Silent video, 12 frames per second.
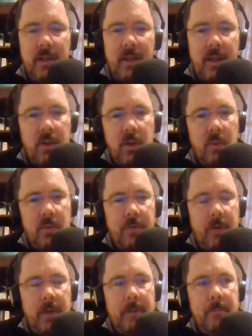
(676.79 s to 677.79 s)
And you know what's
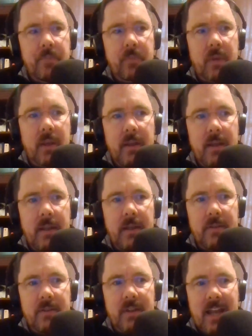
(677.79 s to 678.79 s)
funny
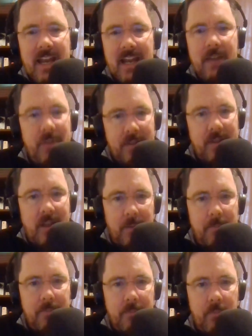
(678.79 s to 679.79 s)
is half the
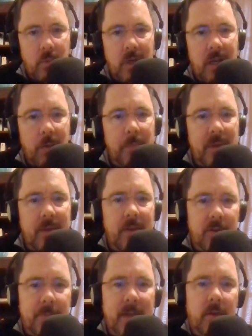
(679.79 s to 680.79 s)
time when I would be the
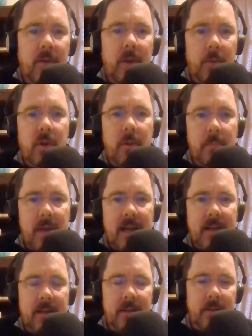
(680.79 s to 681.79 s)
inspector that would come
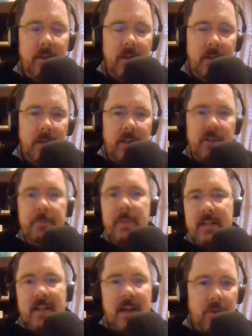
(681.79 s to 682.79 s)
back and
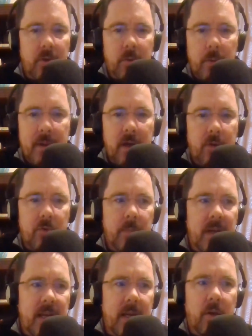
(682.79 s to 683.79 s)
inspect after the repairs were
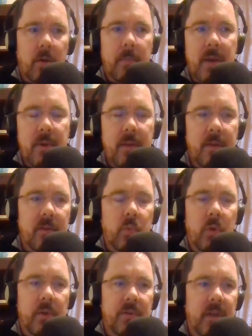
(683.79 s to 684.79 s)
made, or maybe this
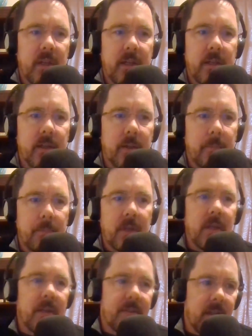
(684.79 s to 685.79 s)
was like a
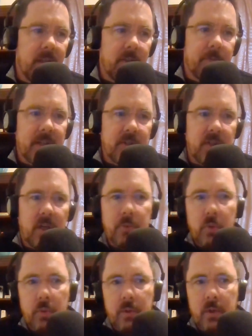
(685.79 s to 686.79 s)
pre-listing inspection, I'm
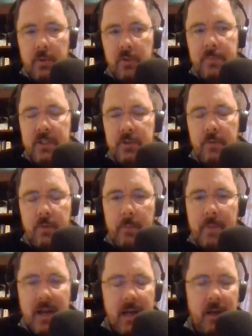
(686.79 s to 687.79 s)
doing the inspection for the
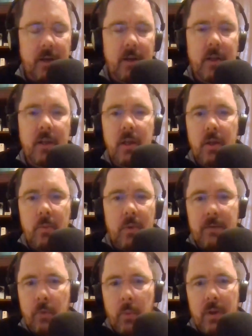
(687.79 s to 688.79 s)
buyer,
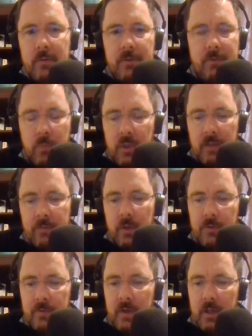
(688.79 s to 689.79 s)
whatever. Whenever I
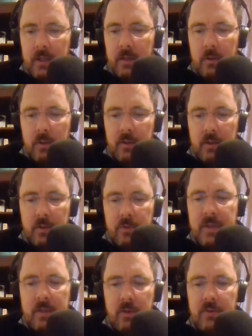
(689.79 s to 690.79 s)
was following an
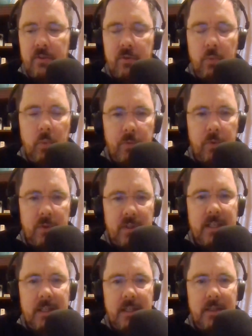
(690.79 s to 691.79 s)
inspector and says the roof was
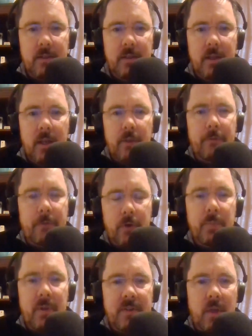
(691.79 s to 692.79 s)
leaking, the
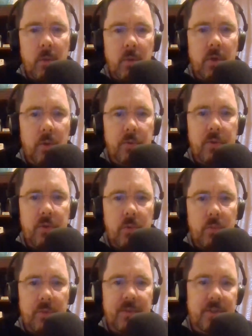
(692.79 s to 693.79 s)
first place I would go
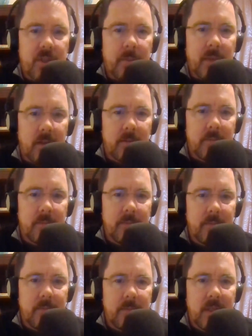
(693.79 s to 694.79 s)
to was the chimney.
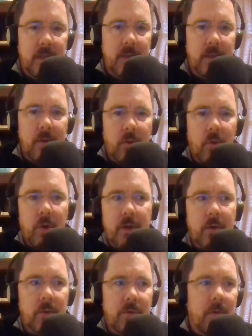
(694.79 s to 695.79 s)
Or I'd
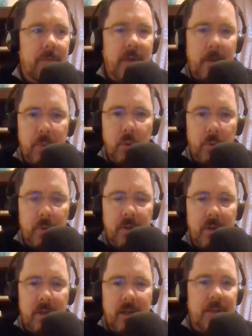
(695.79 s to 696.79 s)
go to a vent boot
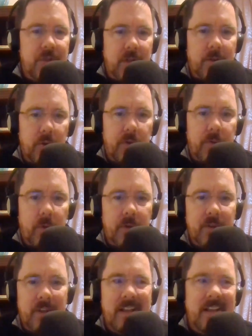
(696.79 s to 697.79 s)
and I'd check those
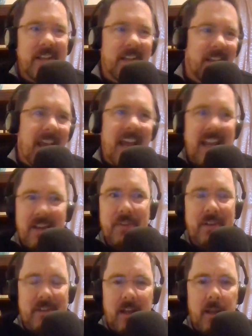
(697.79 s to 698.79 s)
first. Half
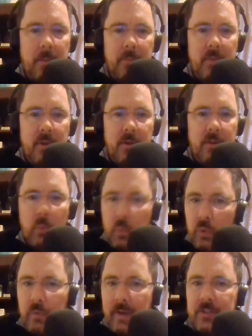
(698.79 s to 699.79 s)
the time, the
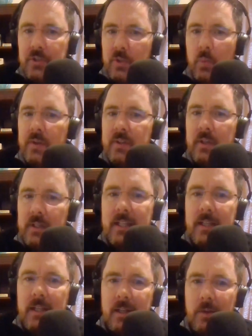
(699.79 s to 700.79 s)
roof actually wasn't
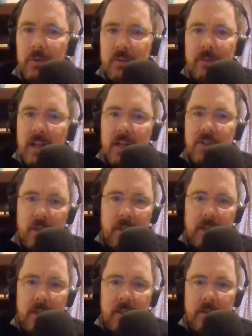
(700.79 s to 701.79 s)
leaking, it was a flashing
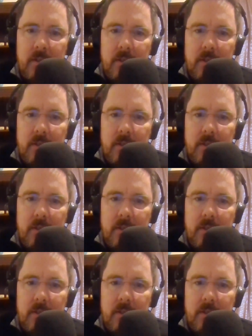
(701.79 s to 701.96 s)
leak.